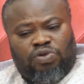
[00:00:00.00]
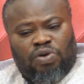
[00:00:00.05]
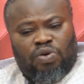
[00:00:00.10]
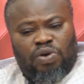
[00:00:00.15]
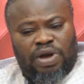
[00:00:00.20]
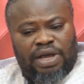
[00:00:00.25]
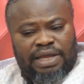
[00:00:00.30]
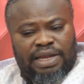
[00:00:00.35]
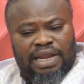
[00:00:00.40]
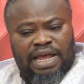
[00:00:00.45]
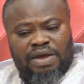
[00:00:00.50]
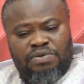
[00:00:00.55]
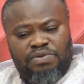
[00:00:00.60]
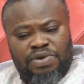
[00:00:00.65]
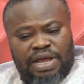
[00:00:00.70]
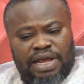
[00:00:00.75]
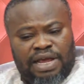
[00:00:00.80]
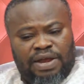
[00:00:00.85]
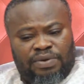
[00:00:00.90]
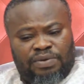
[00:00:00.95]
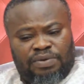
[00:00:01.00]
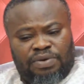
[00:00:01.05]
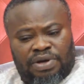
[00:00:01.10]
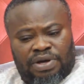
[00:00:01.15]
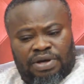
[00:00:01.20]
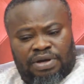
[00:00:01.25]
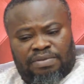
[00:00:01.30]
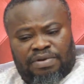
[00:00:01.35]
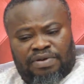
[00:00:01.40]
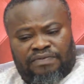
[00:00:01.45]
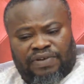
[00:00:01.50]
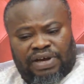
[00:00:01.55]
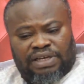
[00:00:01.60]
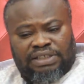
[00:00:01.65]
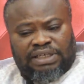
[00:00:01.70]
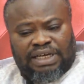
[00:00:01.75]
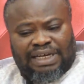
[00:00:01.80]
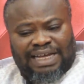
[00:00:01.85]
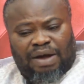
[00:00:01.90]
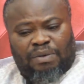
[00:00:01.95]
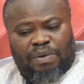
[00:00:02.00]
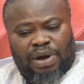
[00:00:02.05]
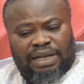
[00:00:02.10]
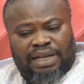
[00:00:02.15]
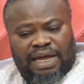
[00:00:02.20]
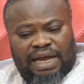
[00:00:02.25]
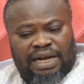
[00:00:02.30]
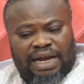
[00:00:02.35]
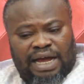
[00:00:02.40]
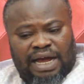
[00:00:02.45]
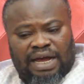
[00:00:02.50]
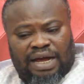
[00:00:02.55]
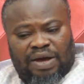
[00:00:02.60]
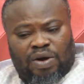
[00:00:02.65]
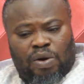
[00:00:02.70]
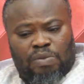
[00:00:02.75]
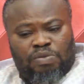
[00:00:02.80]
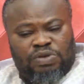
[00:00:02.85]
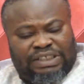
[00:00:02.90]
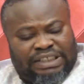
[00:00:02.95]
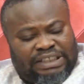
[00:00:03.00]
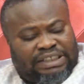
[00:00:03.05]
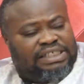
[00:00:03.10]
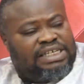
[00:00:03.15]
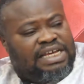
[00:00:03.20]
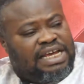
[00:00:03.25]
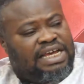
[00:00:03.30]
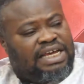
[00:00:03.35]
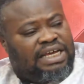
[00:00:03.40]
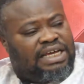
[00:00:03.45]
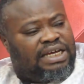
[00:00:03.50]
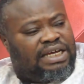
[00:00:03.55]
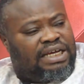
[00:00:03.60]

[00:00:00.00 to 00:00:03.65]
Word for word: to coin in every you know and find say yawadana or musi